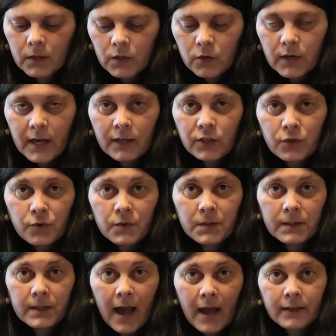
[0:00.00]
you can use
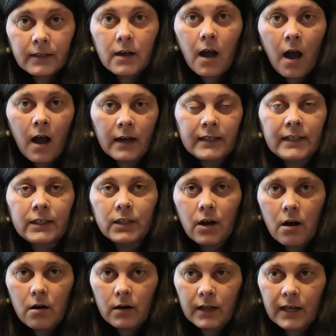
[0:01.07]
that honey
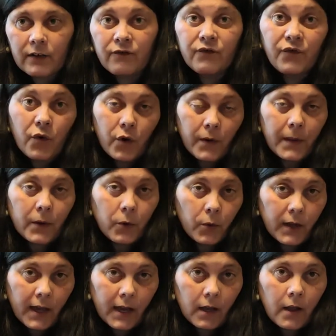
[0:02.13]
garlic for the
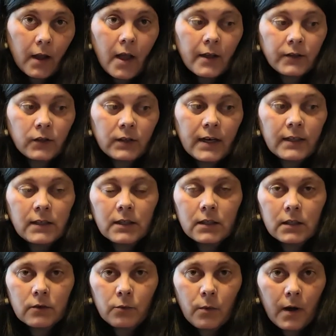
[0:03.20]
cooking. So
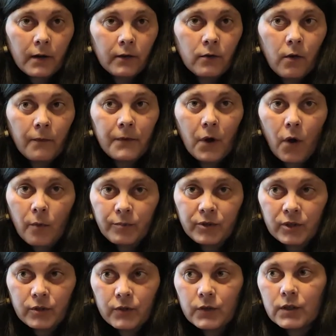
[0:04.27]
that's one of the
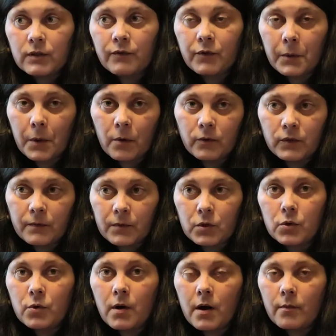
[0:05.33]
options for those of you
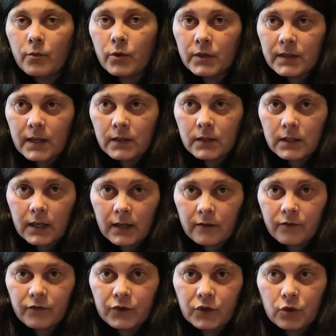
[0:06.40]
who are more
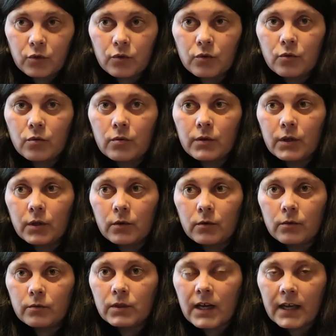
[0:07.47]
sensitive to, you
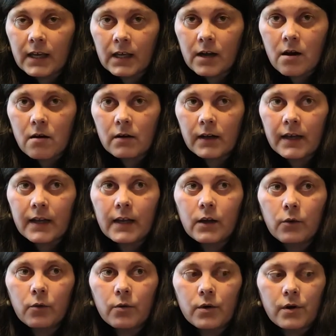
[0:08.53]
know, taking garlic
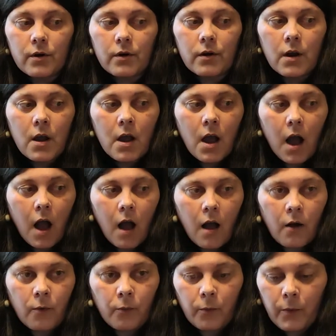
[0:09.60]
or
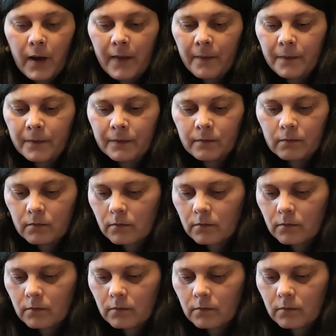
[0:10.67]
uh, when